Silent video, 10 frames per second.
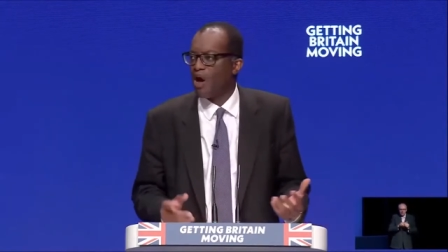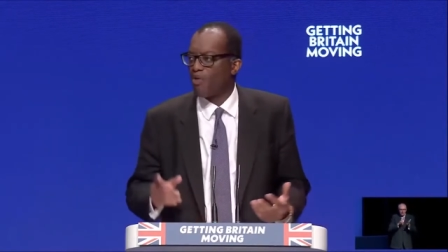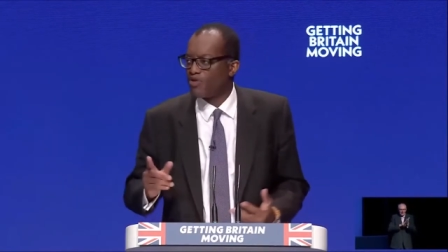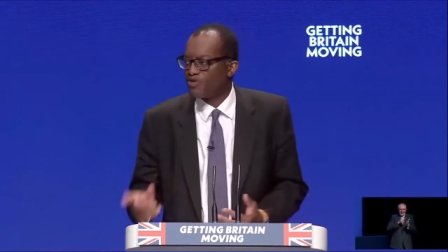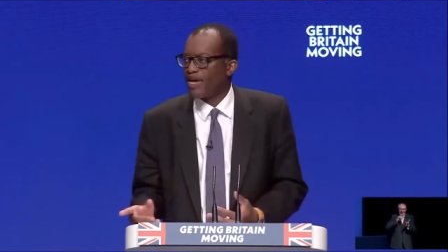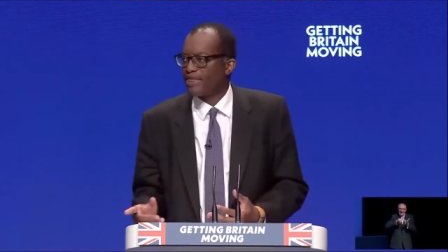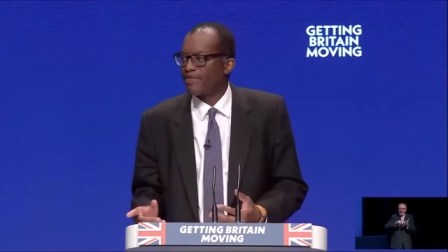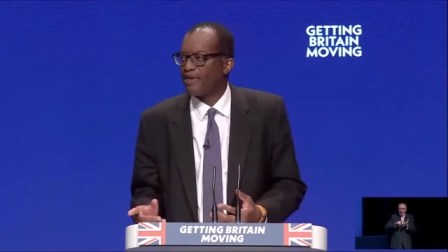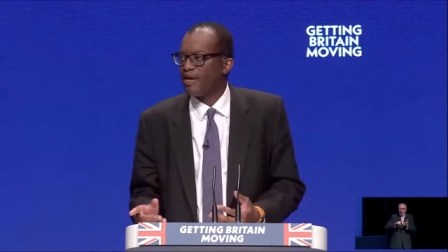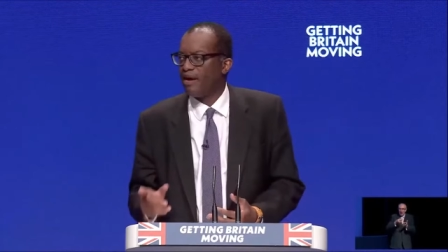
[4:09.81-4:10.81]
on the
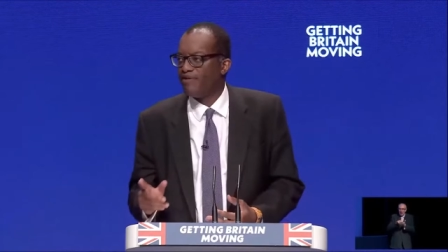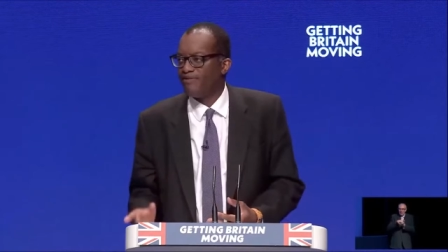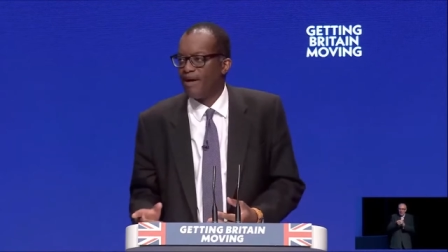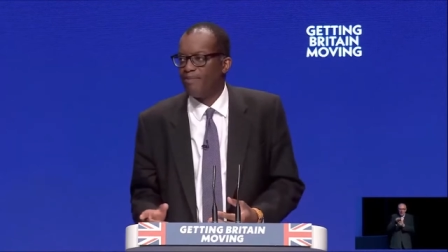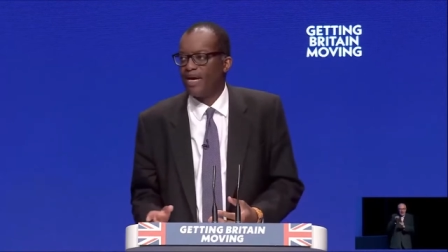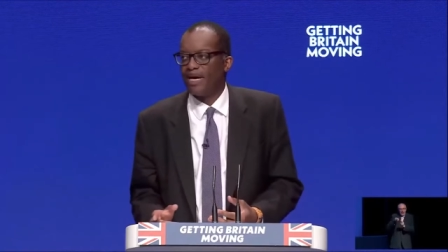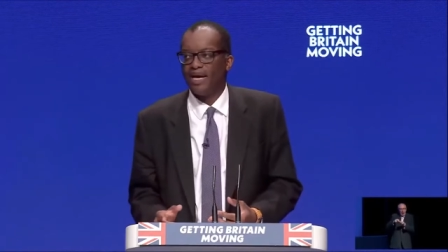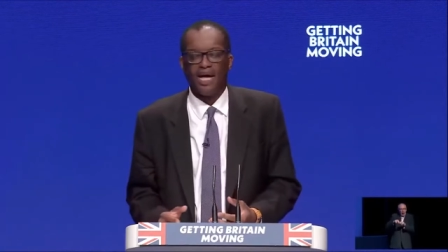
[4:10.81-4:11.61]
sixth of November.